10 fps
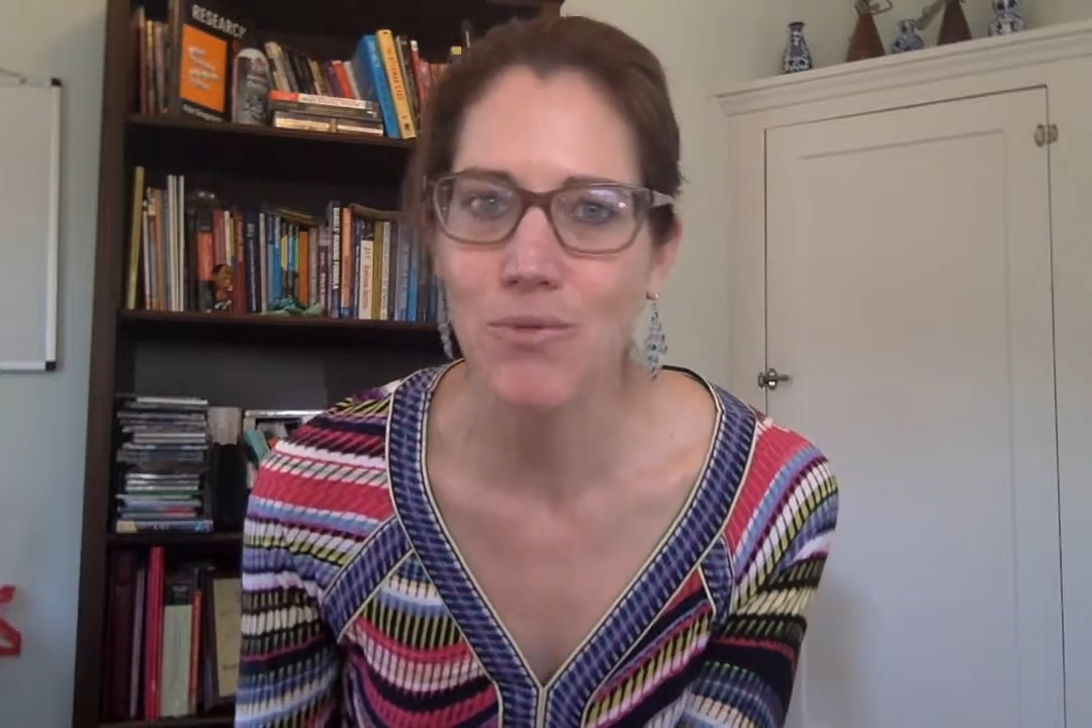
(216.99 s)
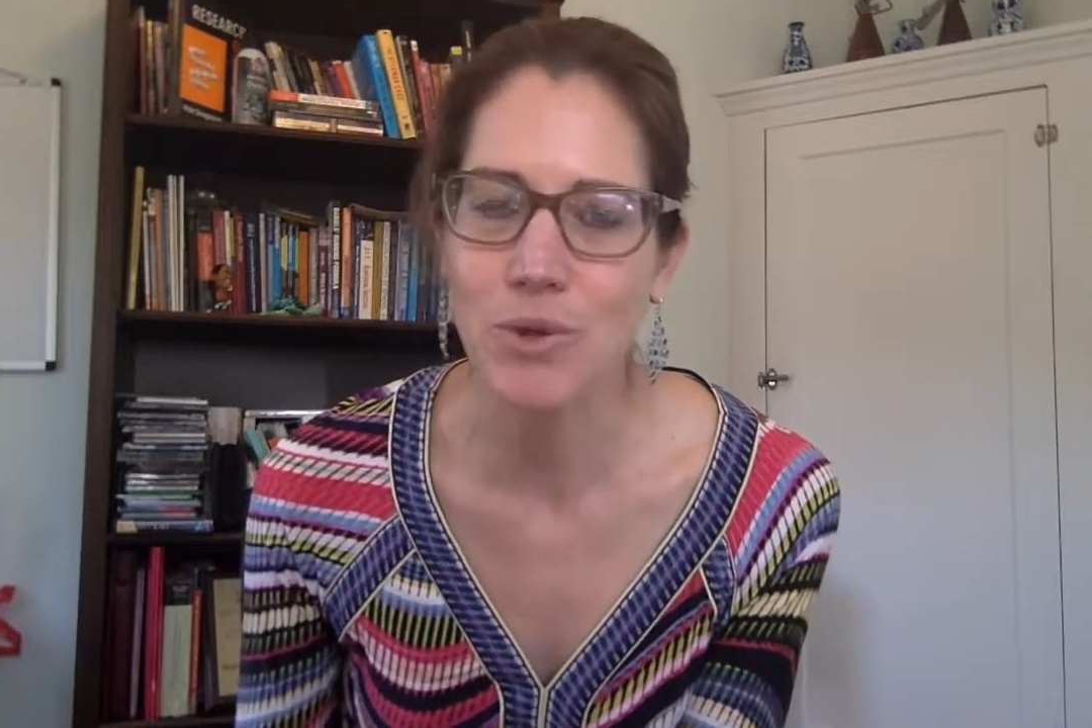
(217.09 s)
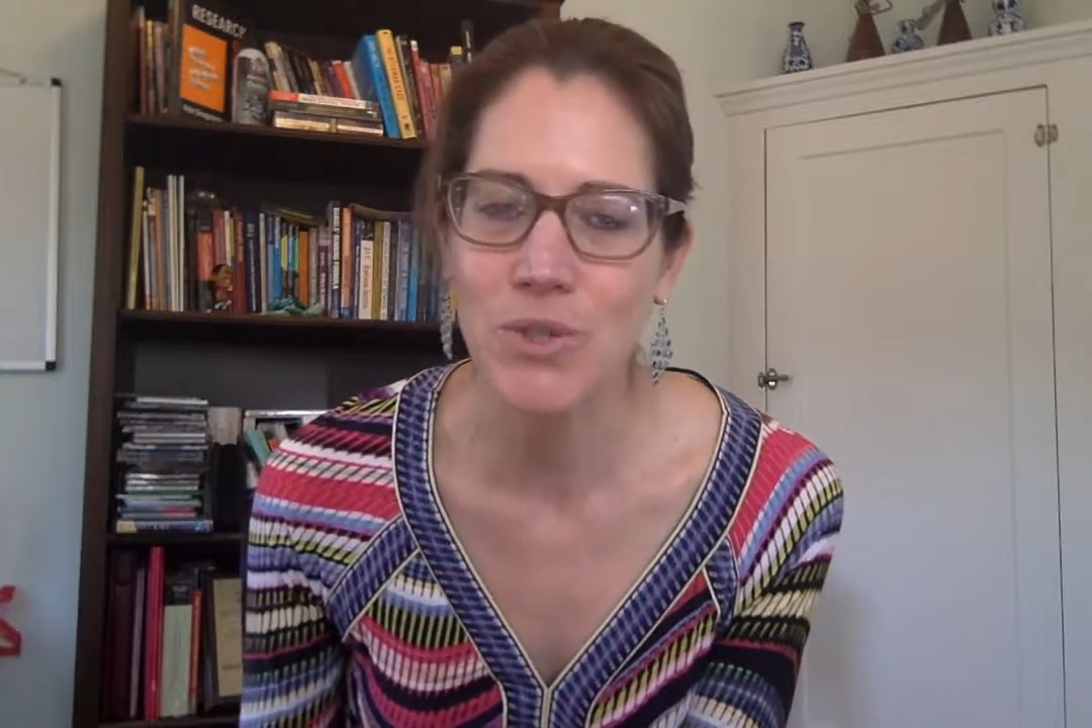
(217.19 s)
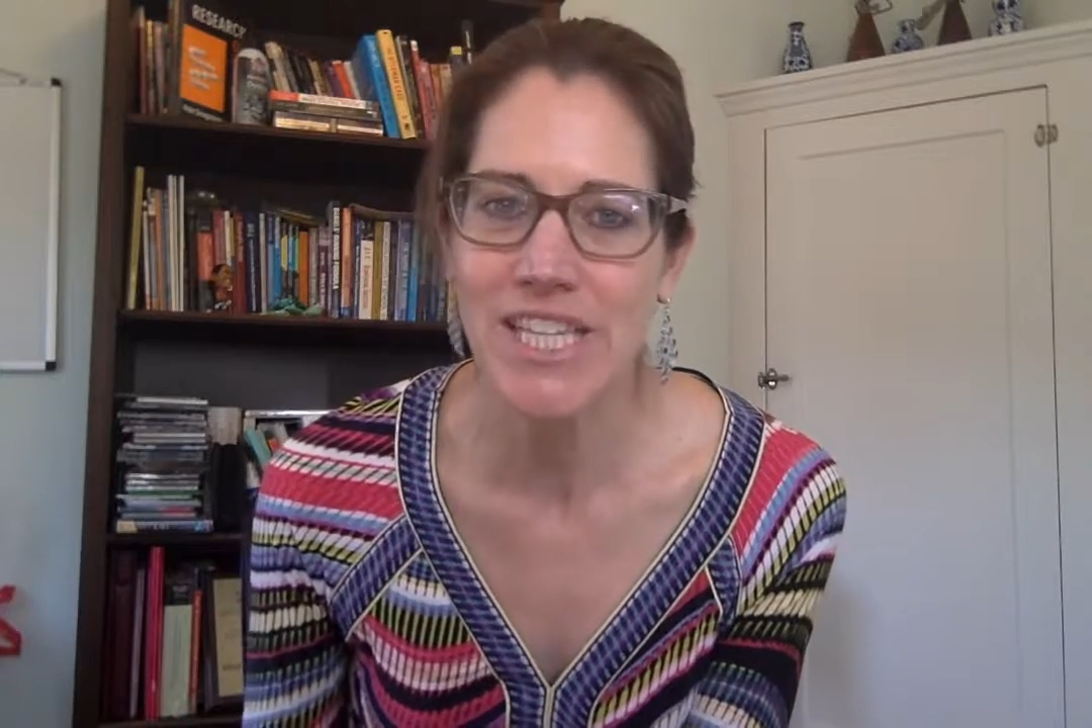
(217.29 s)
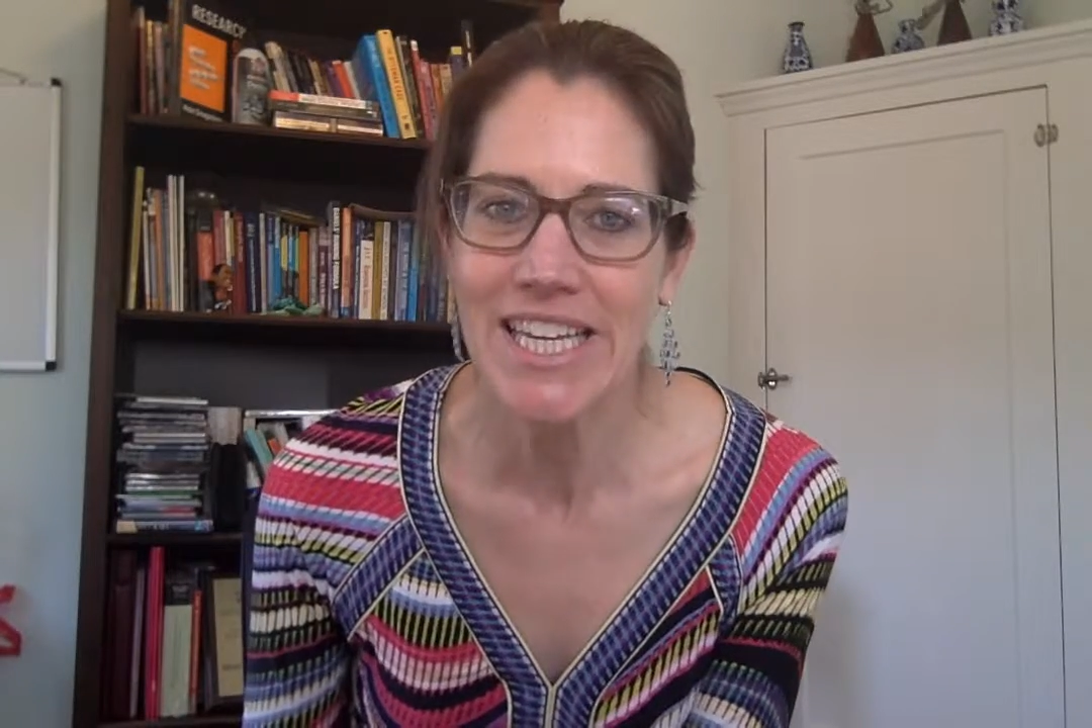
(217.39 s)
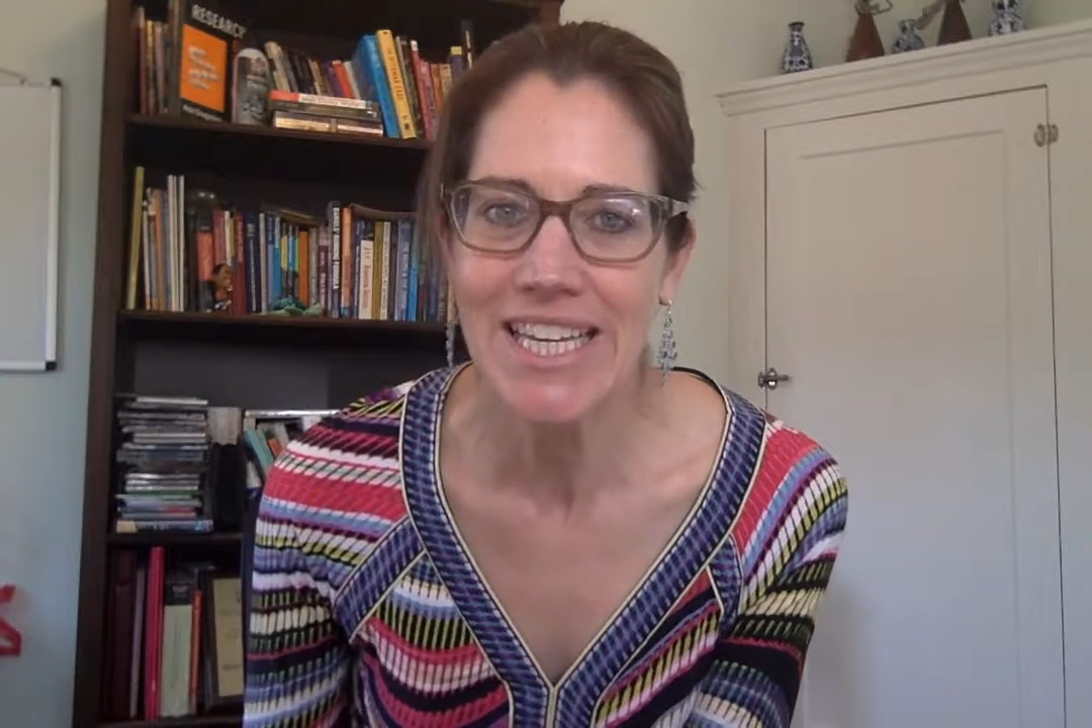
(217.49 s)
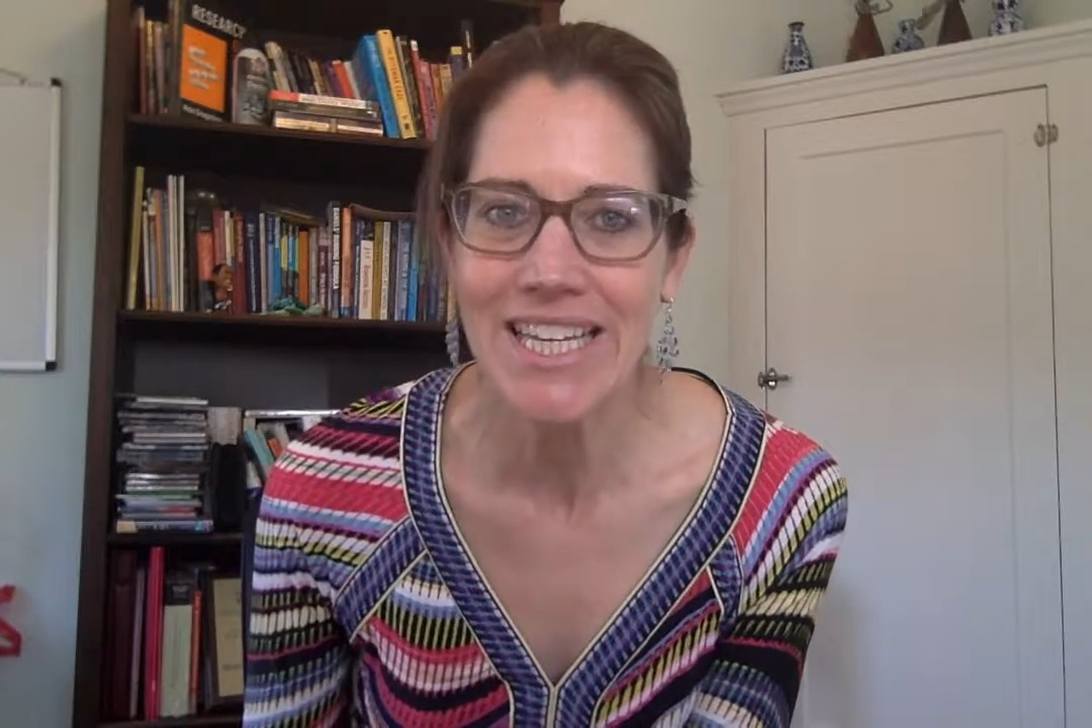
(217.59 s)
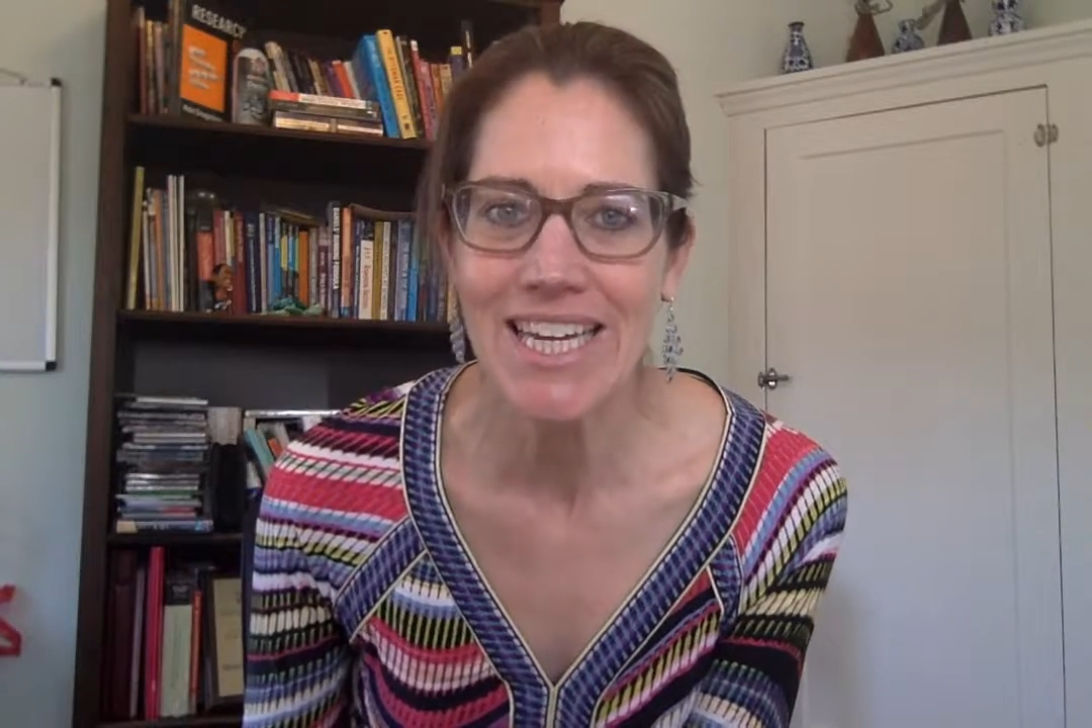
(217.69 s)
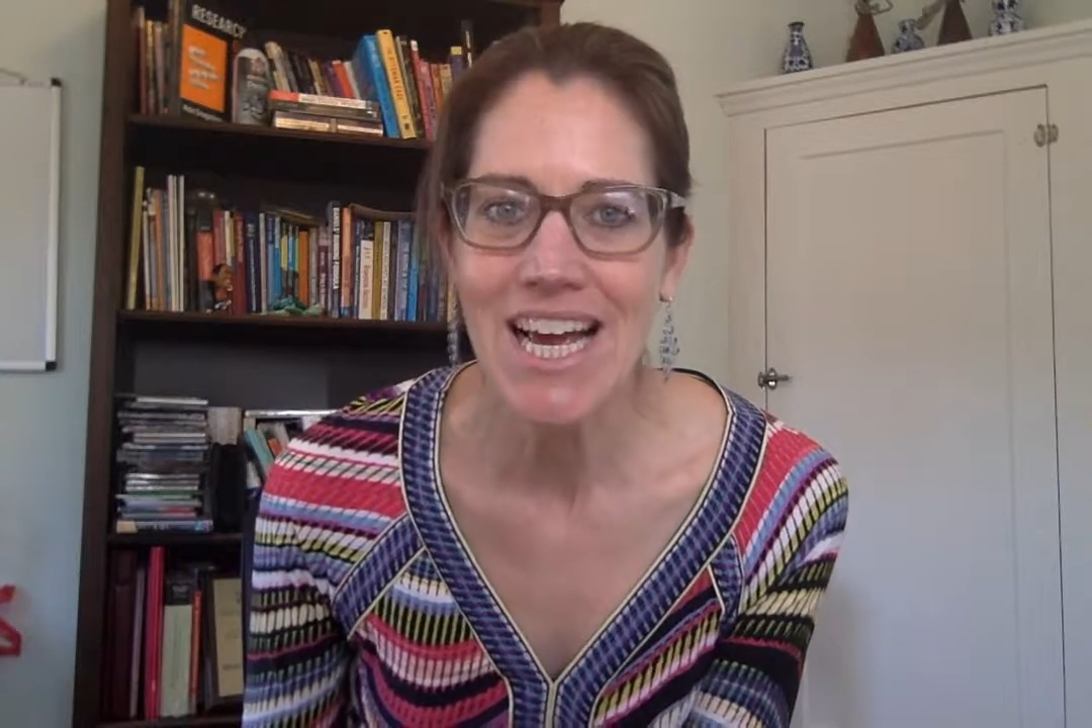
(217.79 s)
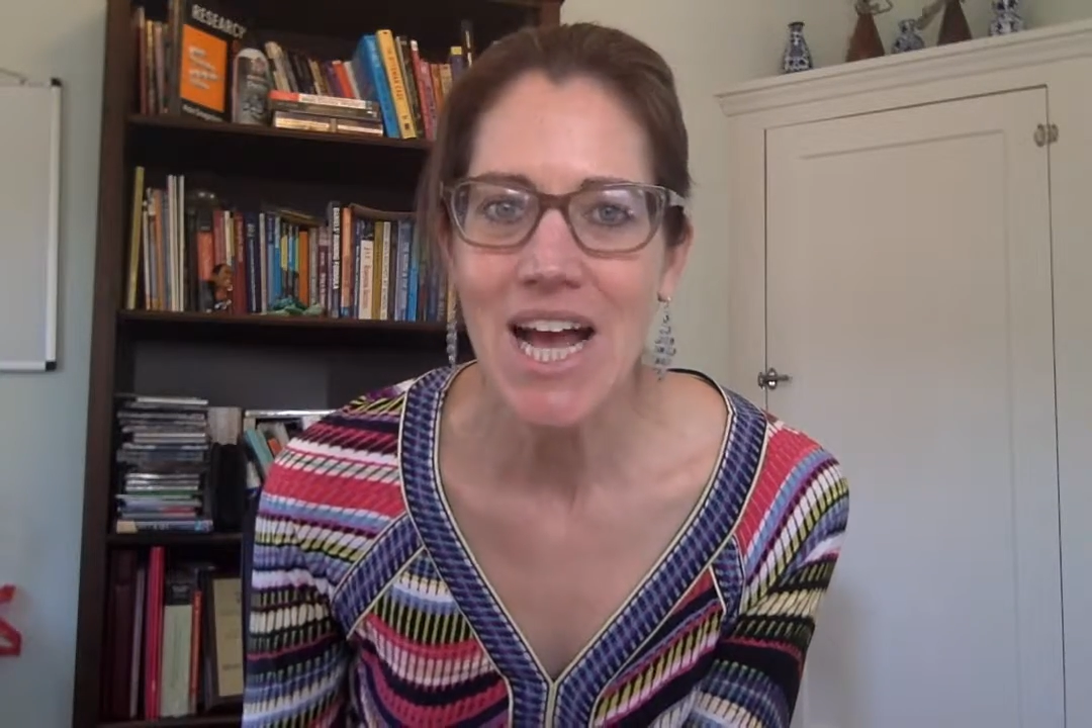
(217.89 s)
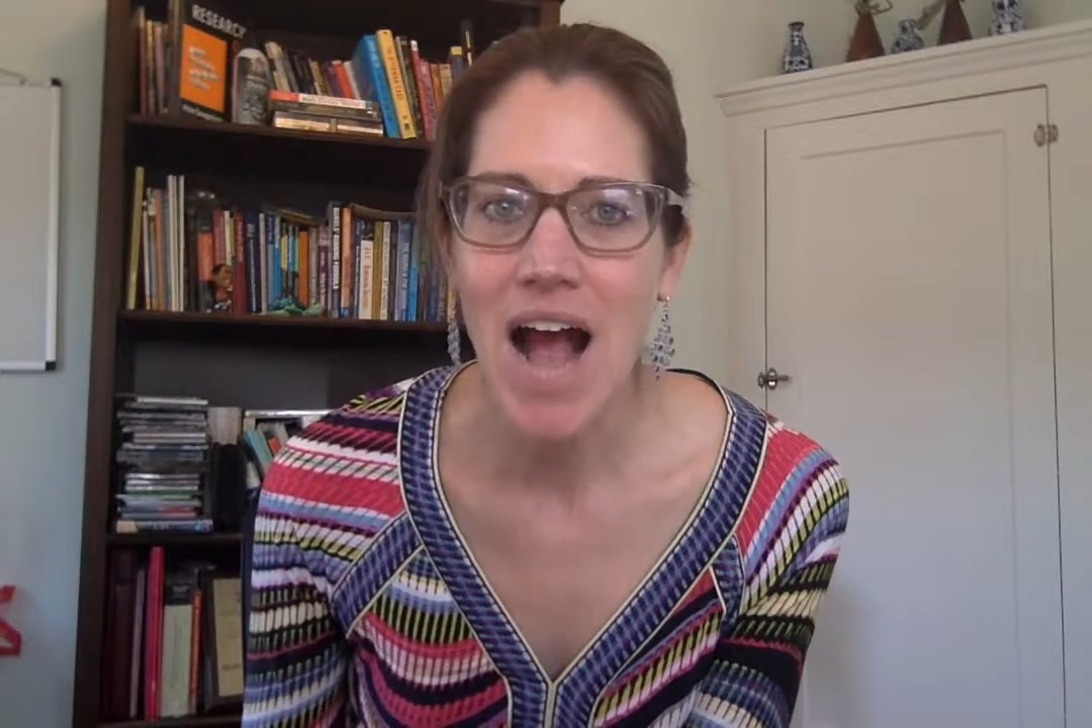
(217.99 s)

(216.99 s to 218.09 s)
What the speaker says: routine.